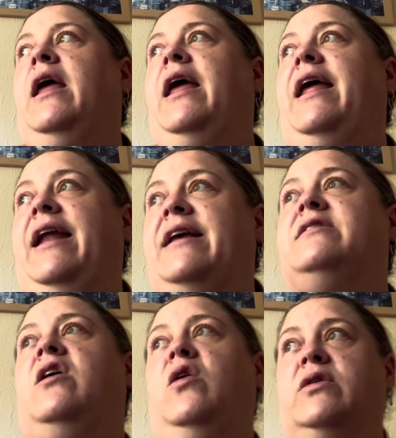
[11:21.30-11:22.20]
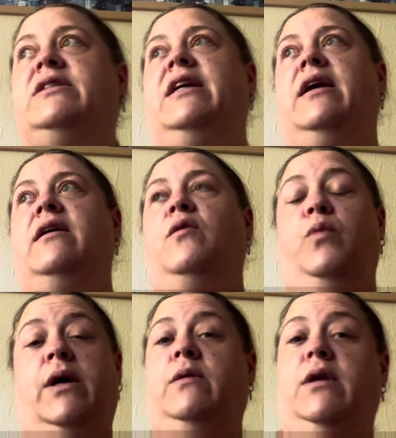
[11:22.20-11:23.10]
It is costing
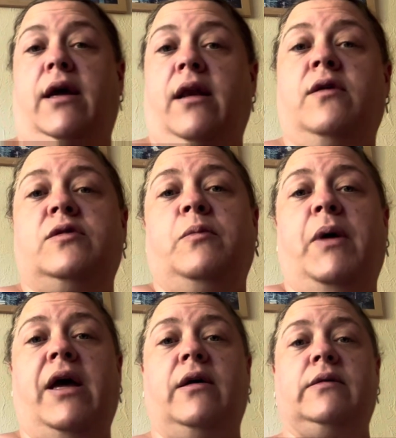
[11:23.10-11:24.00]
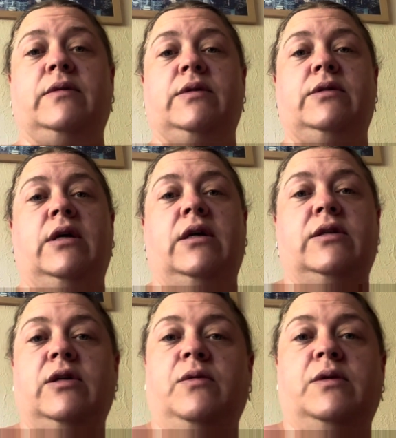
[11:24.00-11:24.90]
around £900.
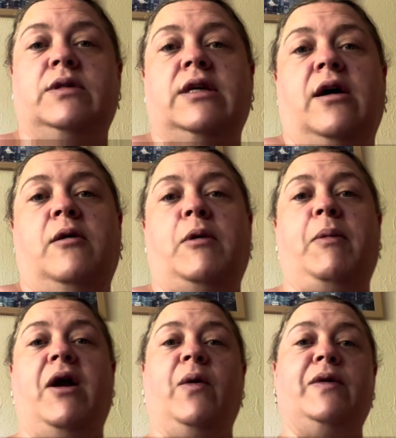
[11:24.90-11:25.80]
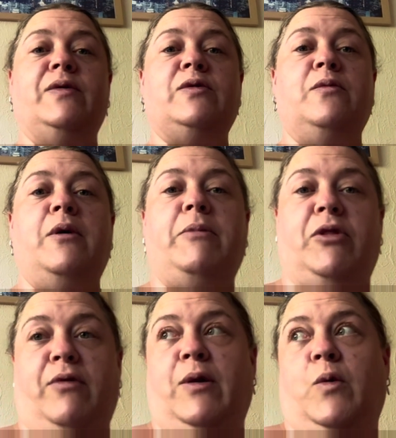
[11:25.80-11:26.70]
Don't tell my parents or my
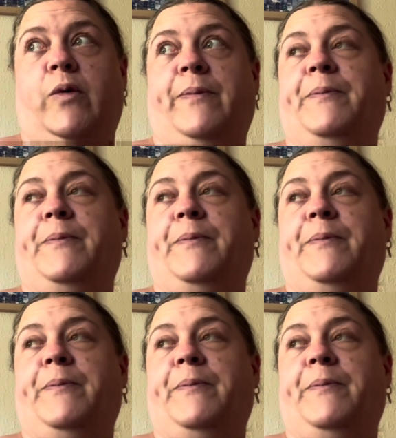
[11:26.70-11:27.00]
mother-in-law.